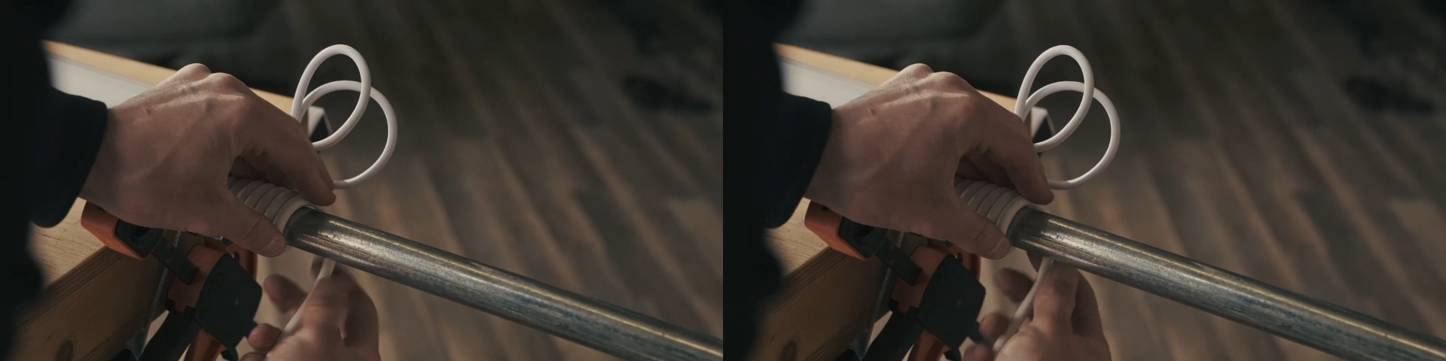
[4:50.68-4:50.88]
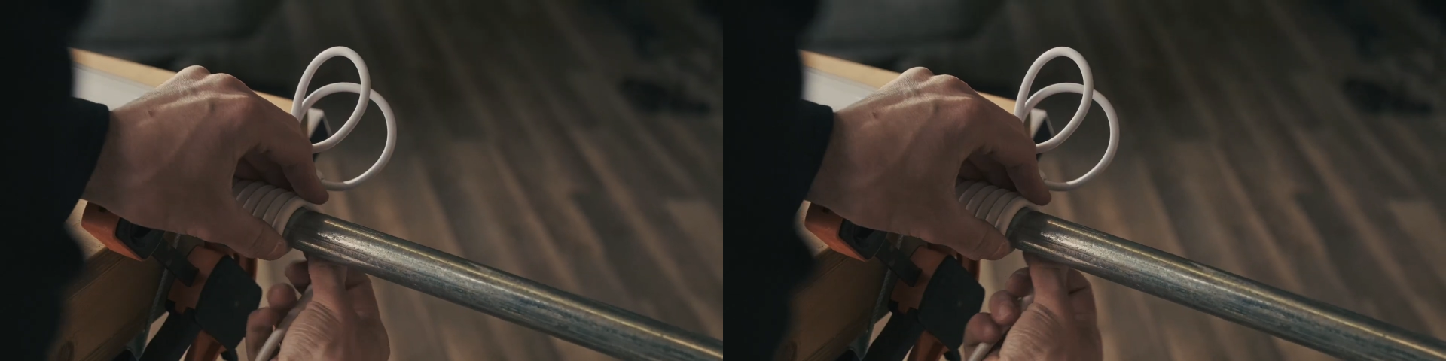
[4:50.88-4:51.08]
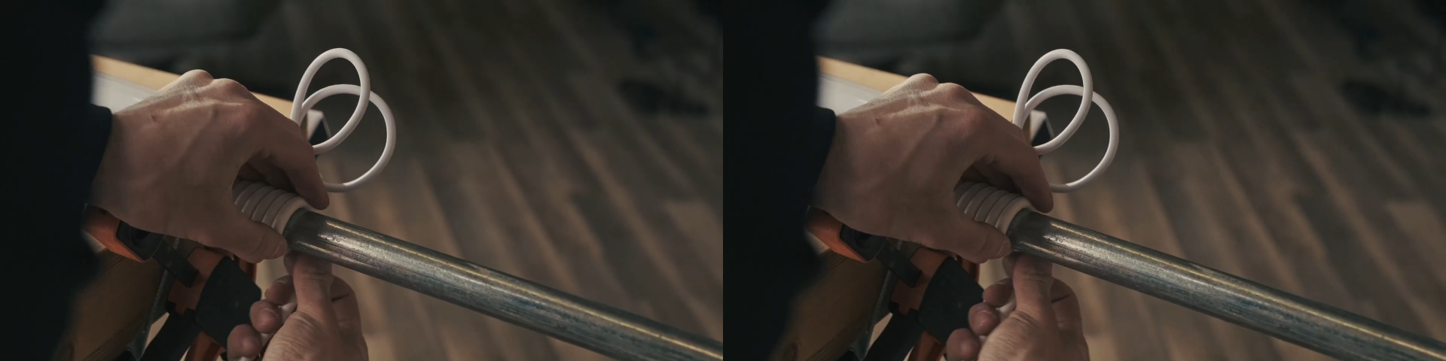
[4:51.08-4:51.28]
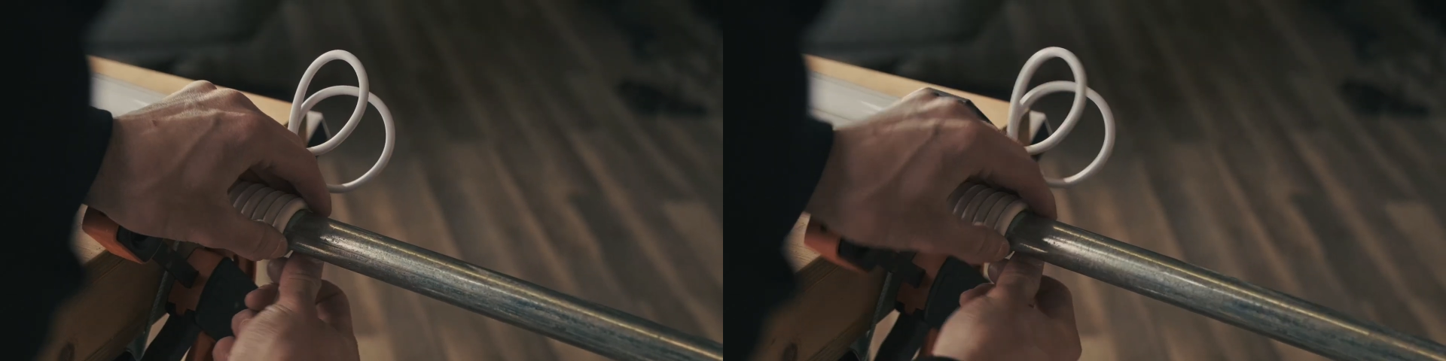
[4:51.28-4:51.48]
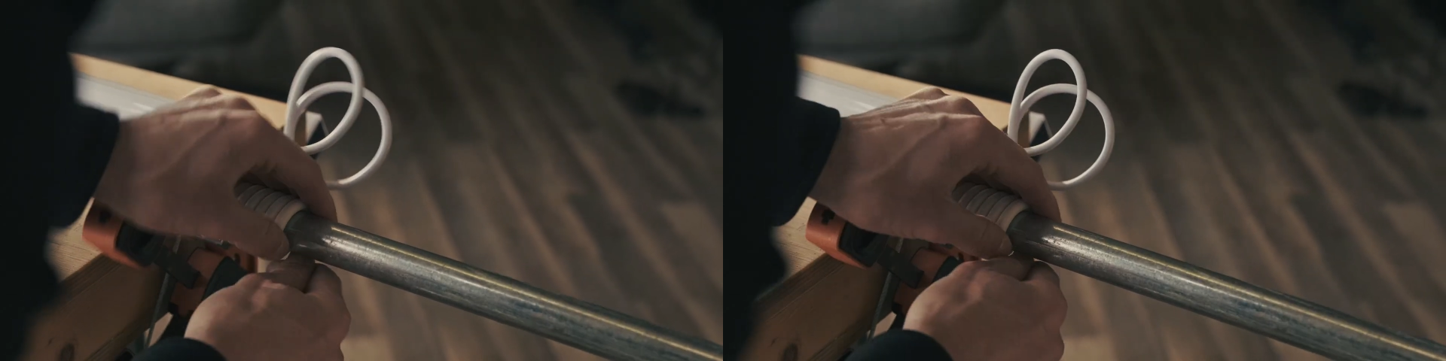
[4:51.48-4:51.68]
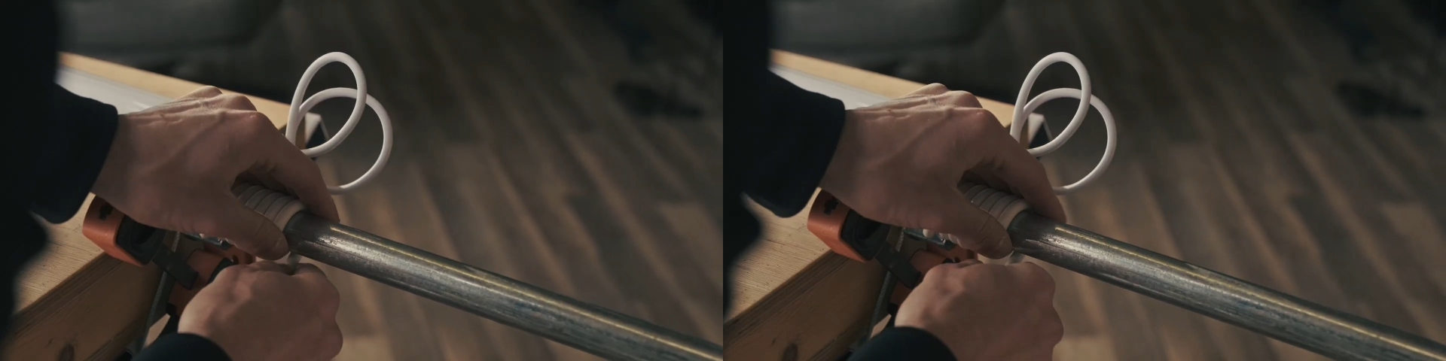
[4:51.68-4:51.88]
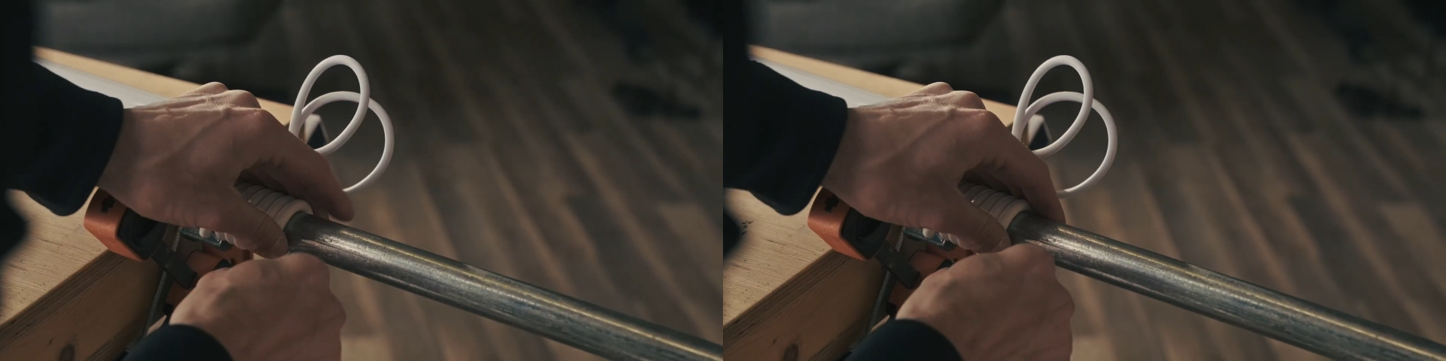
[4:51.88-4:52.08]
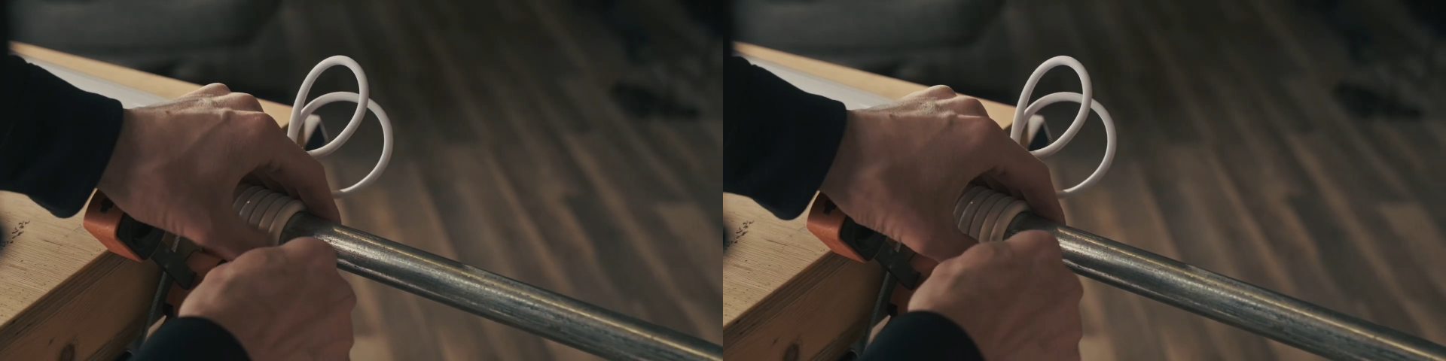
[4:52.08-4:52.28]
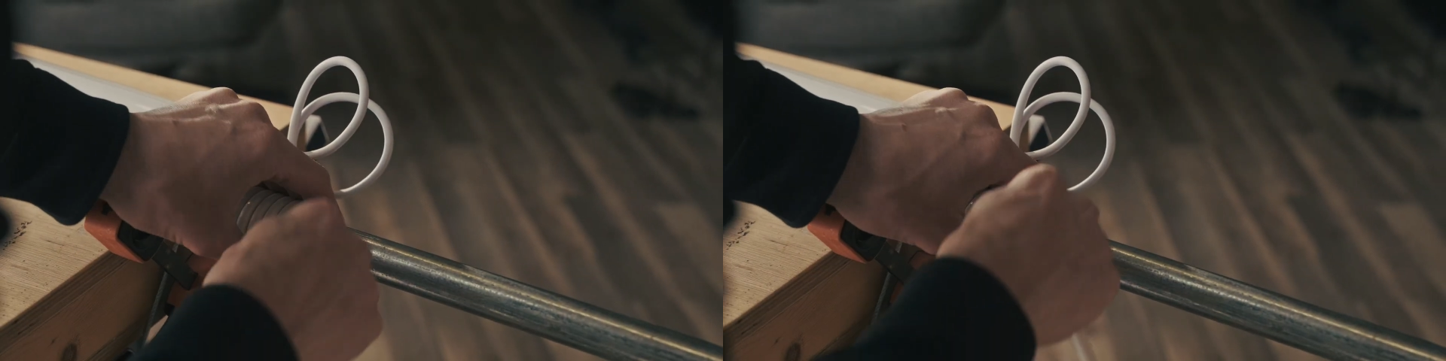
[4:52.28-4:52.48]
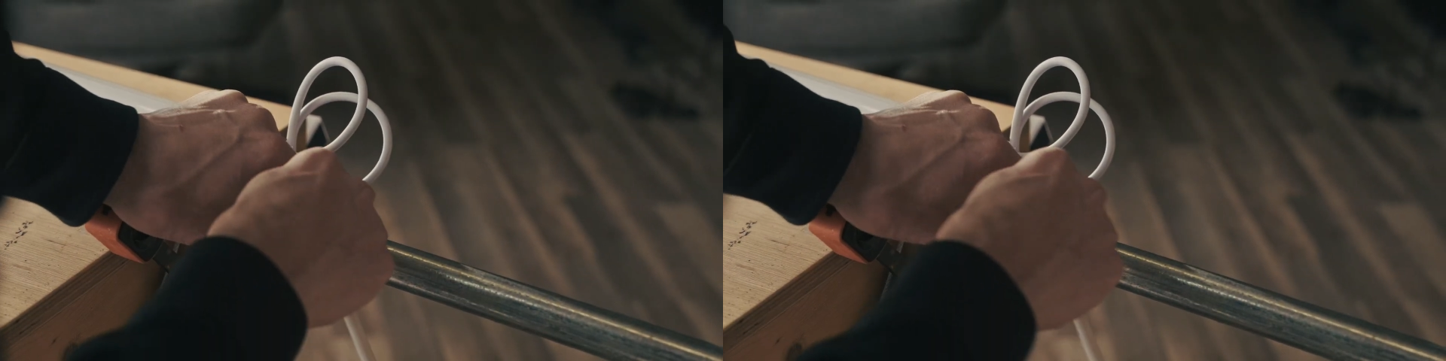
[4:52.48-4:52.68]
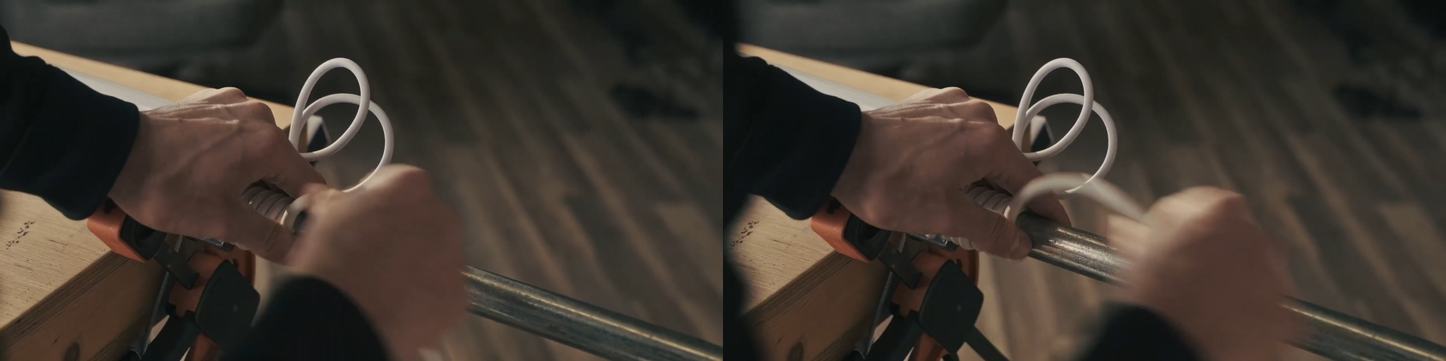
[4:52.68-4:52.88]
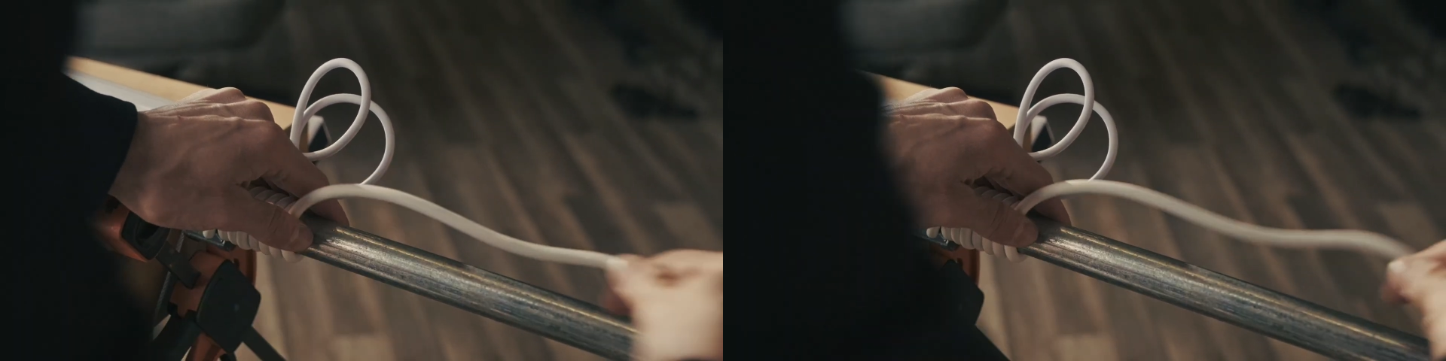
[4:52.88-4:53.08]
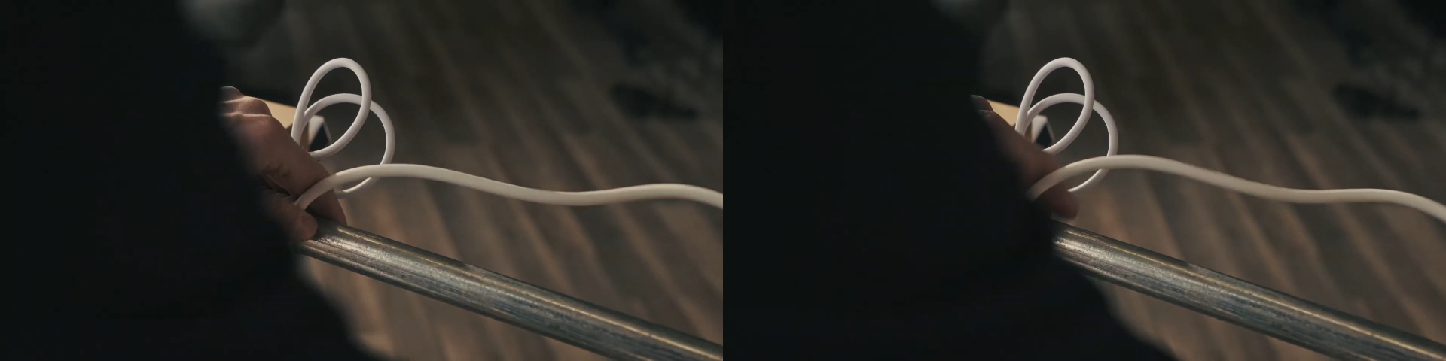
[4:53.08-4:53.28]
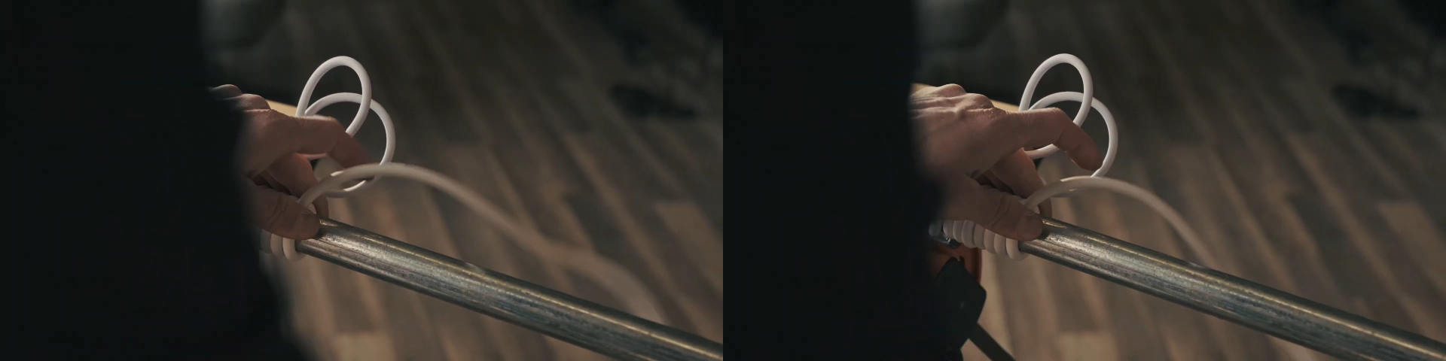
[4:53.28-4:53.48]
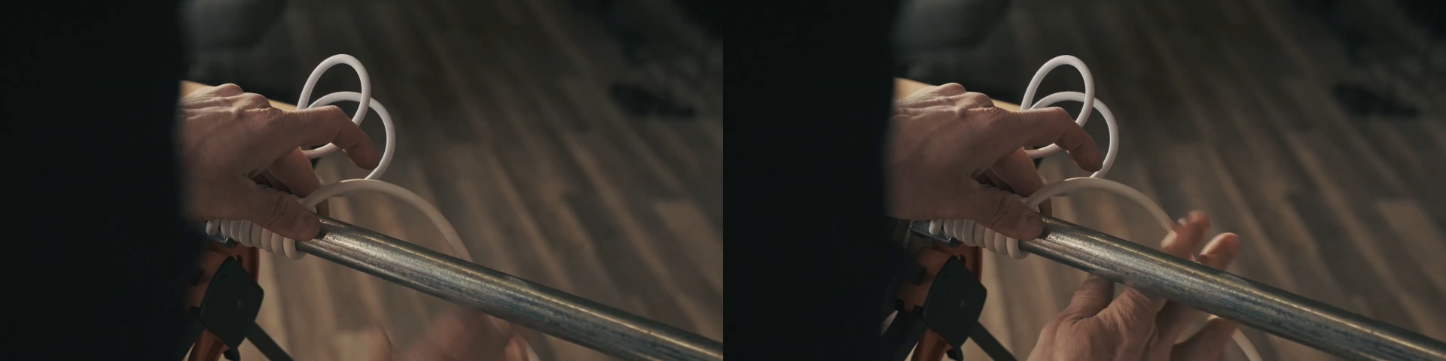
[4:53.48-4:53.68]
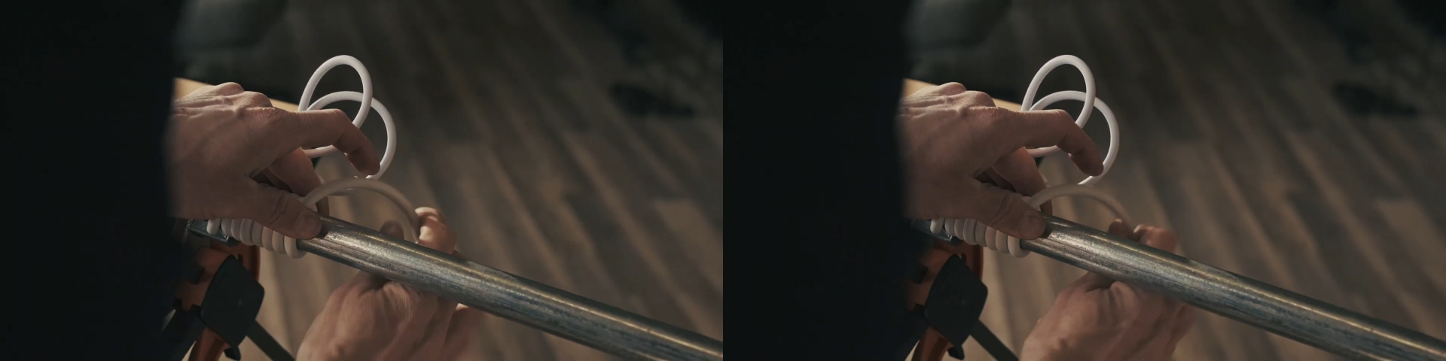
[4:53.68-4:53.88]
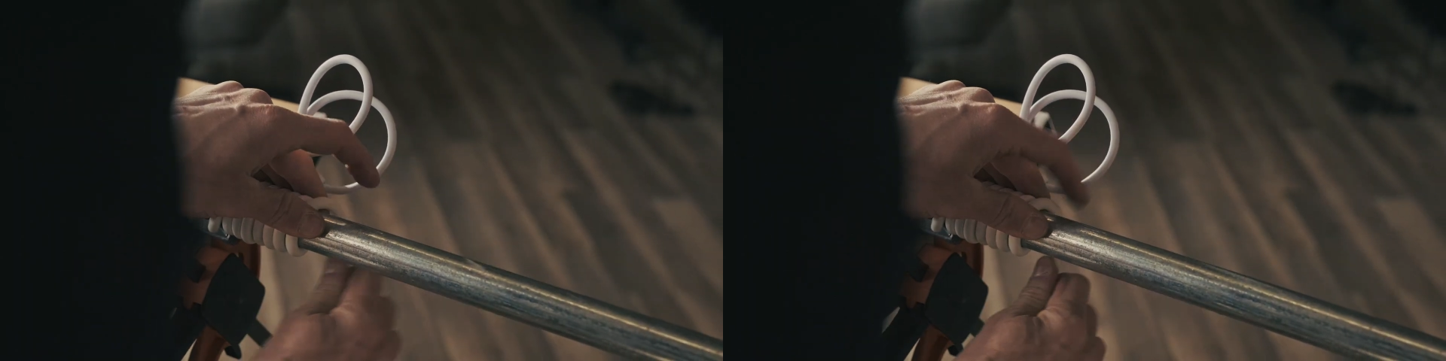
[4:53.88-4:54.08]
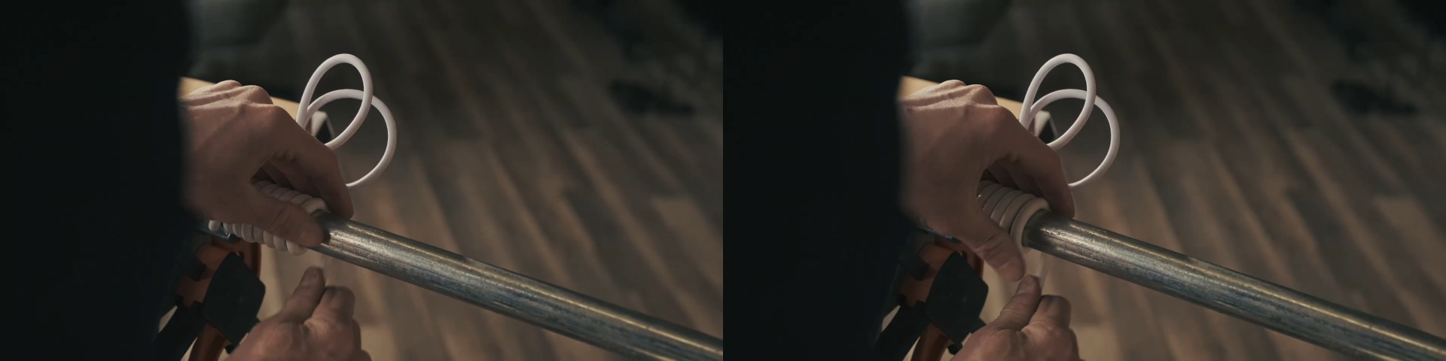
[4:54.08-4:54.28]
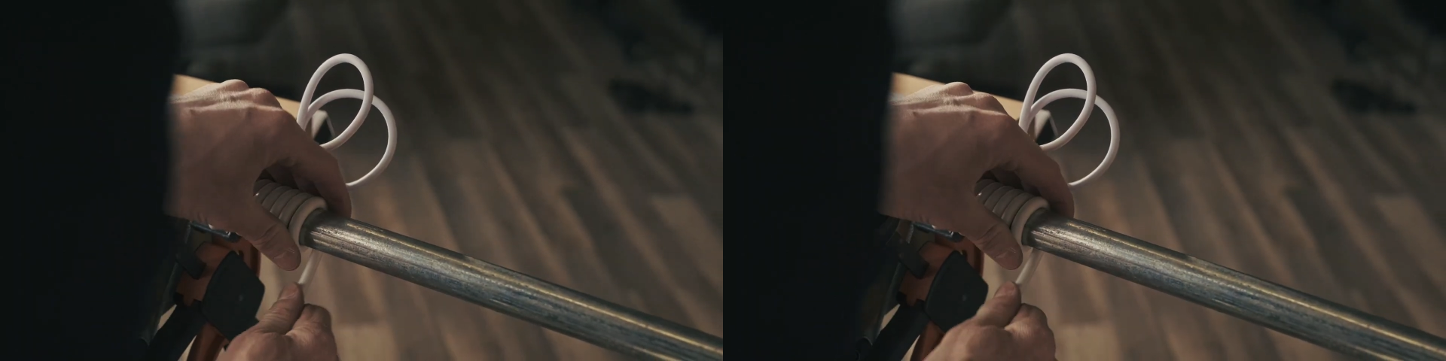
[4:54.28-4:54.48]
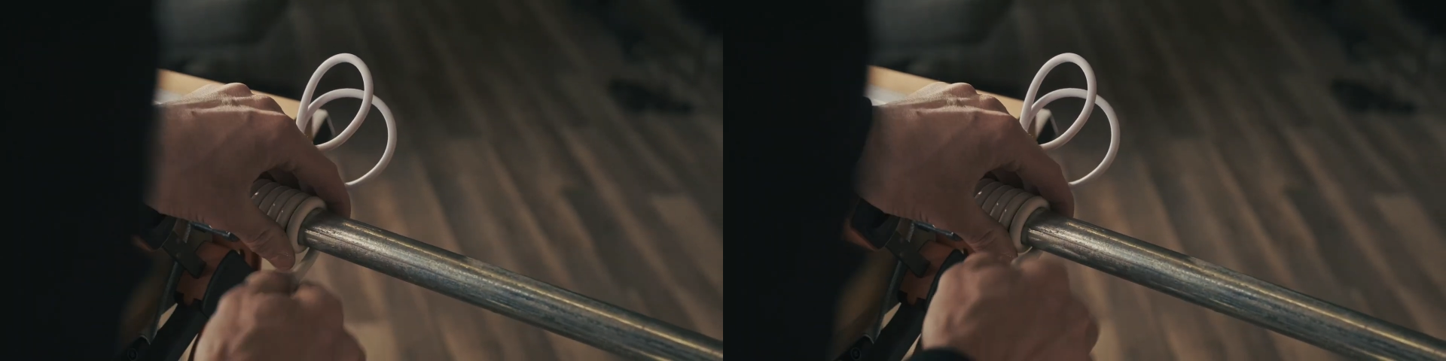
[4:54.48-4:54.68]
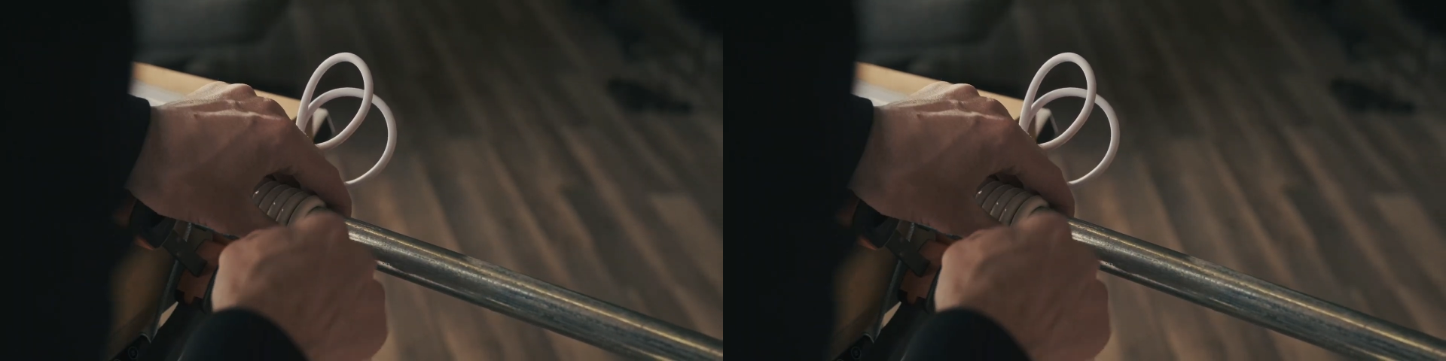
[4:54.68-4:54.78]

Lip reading: (no speaker visible)